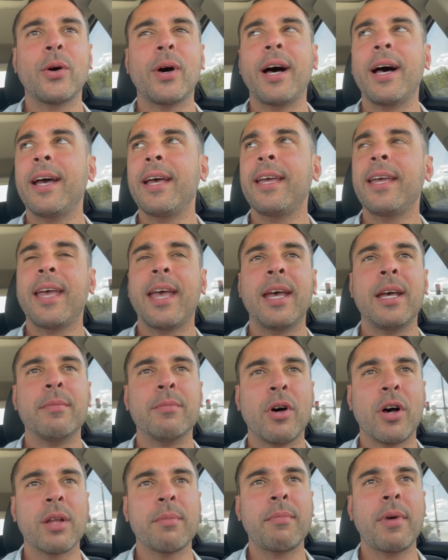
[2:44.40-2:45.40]
I
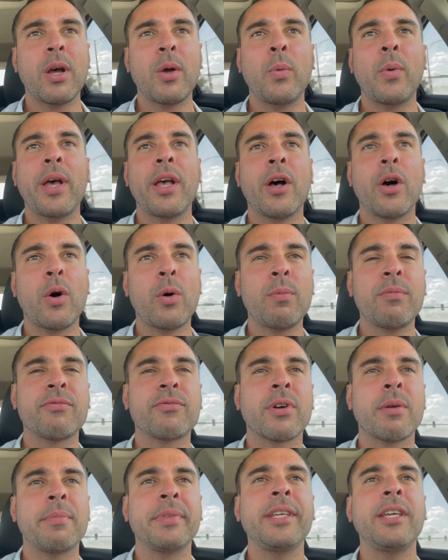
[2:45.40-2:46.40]
am on my way home
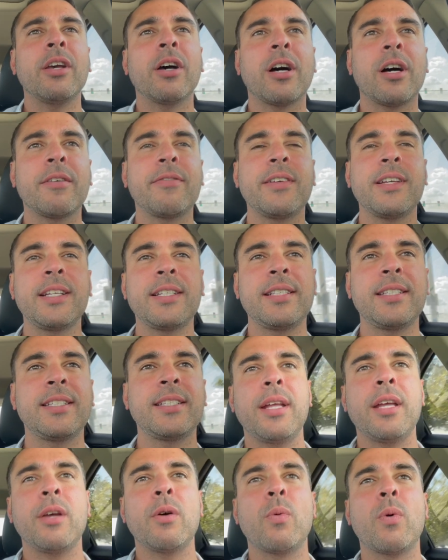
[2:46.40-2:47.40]
from the office.
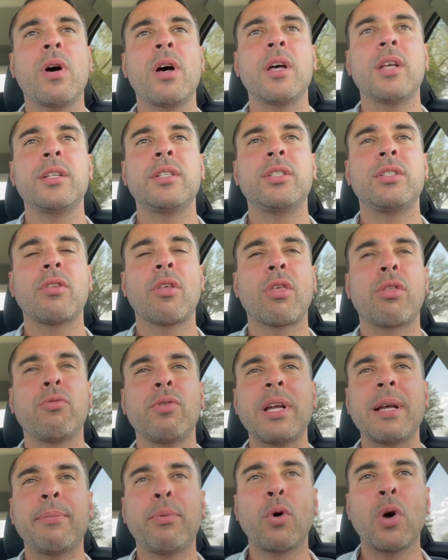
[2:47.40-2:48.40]
It was
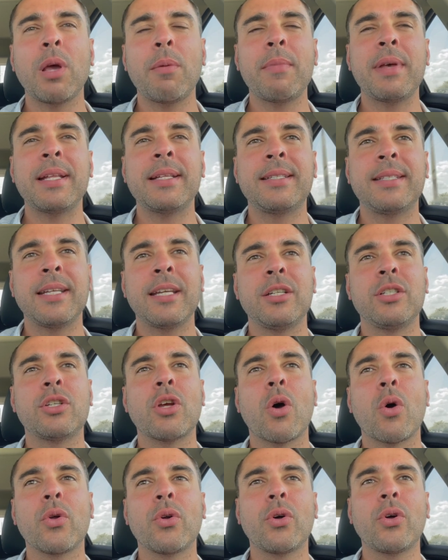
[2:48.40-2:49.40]
3 appointments in
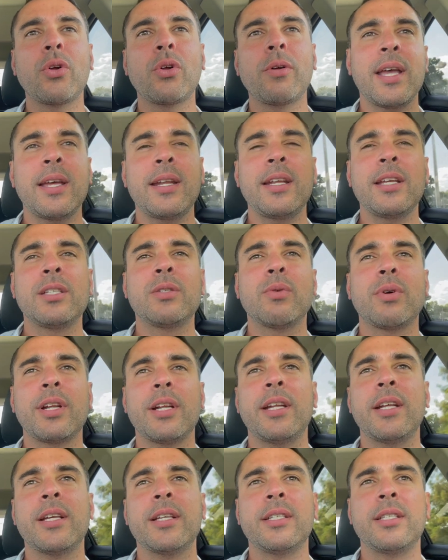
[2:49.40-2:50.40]
total. It is what
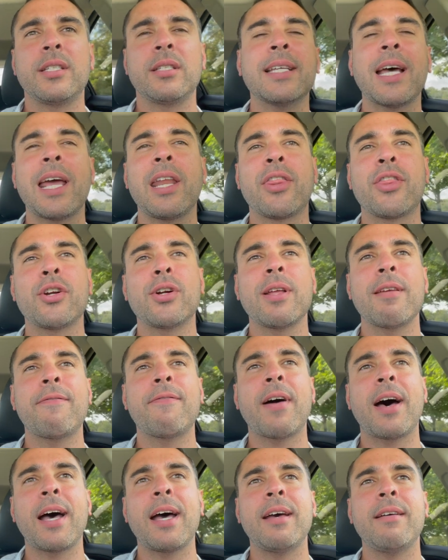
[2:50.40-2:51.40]
it is. I had
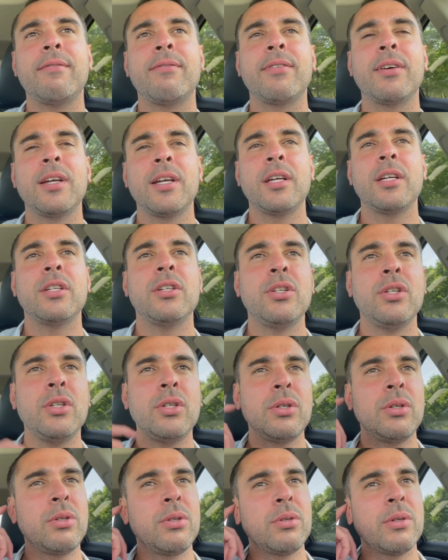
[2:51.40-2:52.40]
35
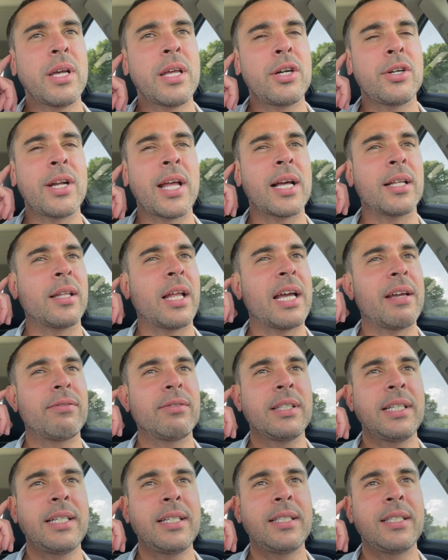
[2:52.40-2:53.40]
new internet life
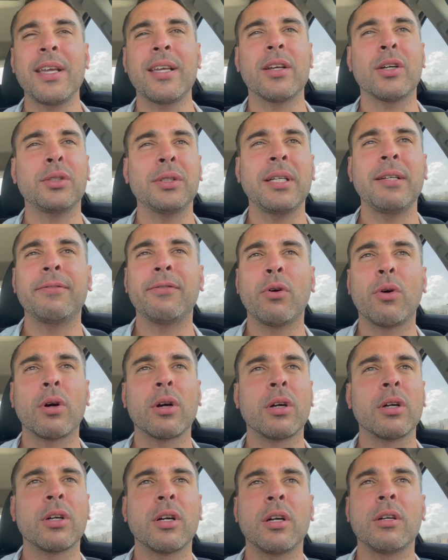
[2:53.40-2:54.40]
leads. Only
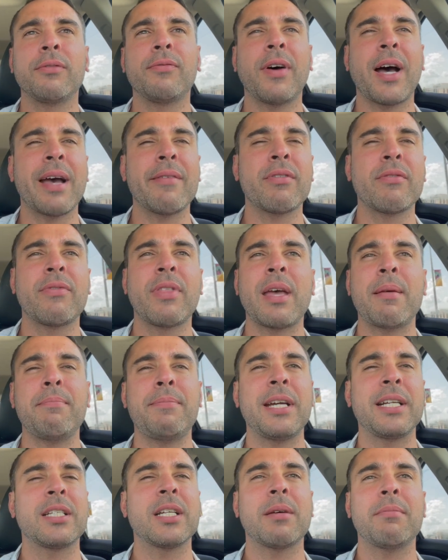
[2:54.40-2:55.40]
4 or 5 of them
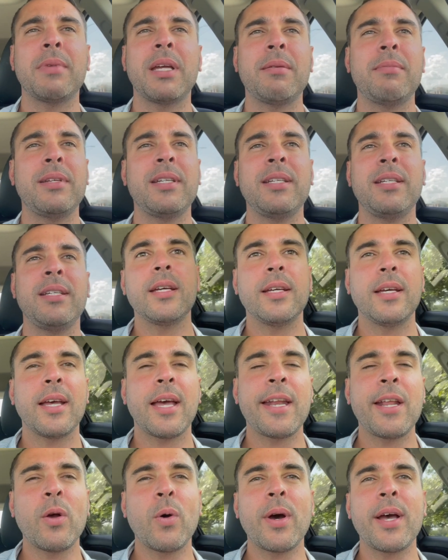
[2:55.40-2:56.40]
picked up, maybe.
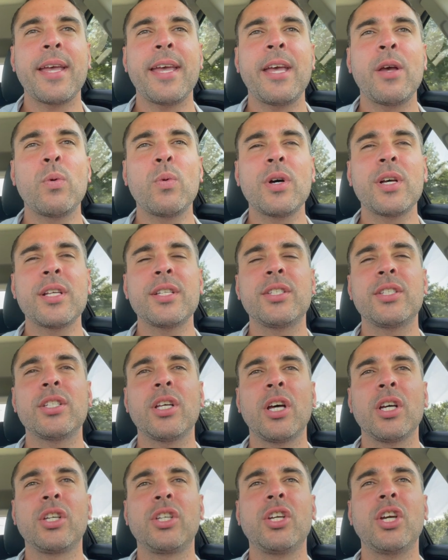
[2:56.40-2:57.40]
Anyway, it was
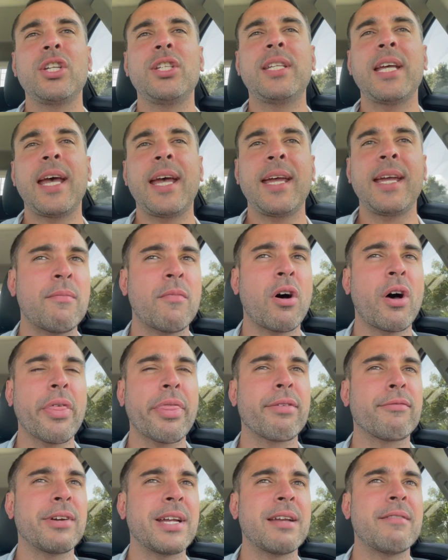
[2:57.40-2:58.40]
a good day. All
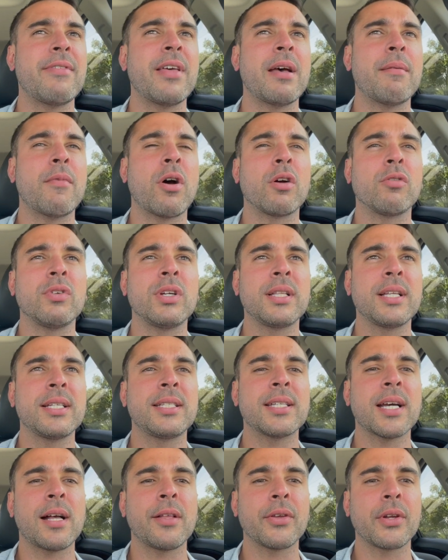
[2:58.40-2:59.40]
3 of them are really
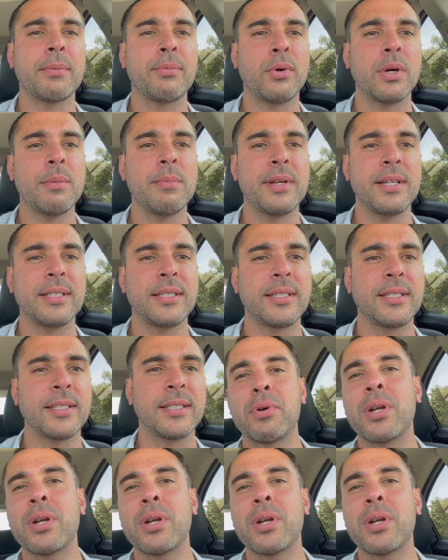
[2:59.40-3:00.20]
solid appointments.